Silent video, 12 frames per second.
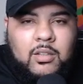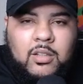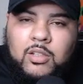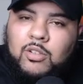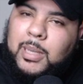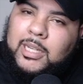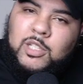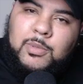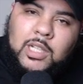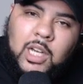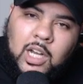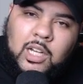You might just be
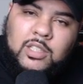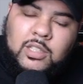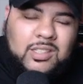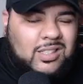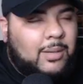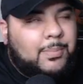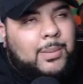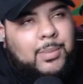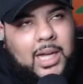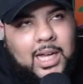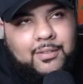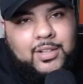cautious. Some people
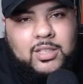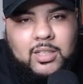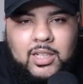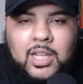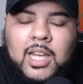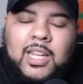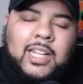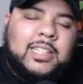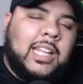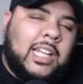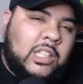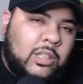obviously like they
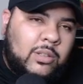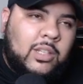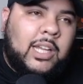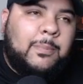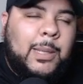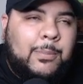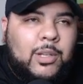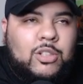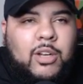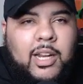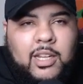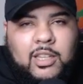like to, like people are
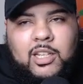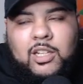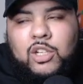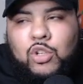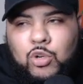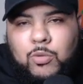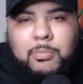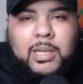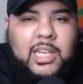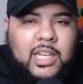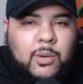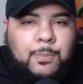trying to the new
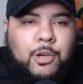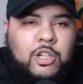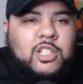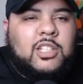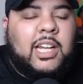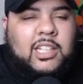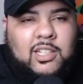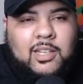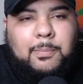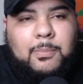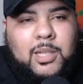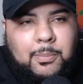media push is like
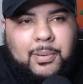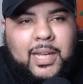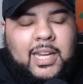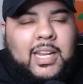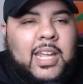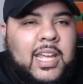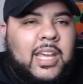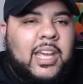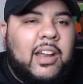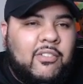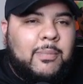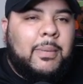to to paint
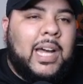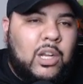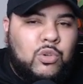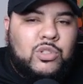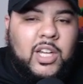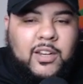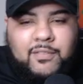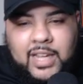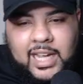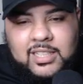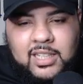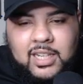everybody who's
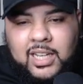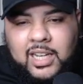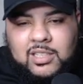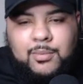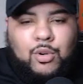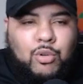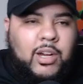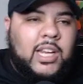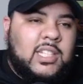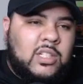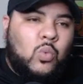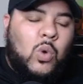unvaccinated like some
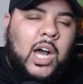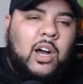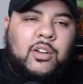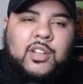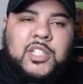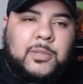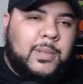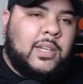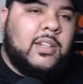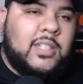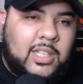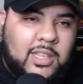crazy wild
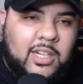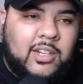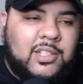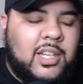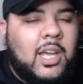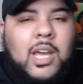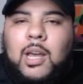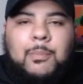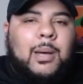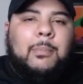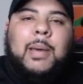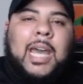conspiracy theorists.
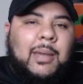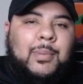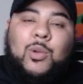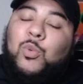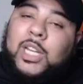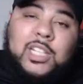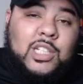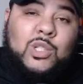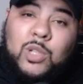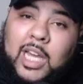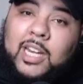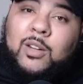But maybe we
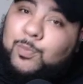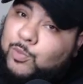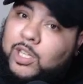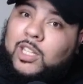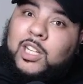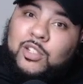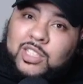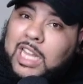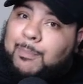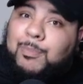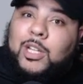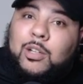just kind of we're a little
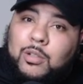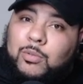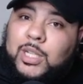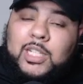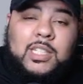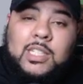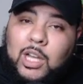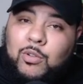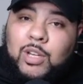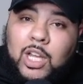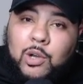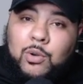skeptical. We just don't
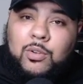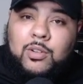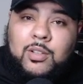know.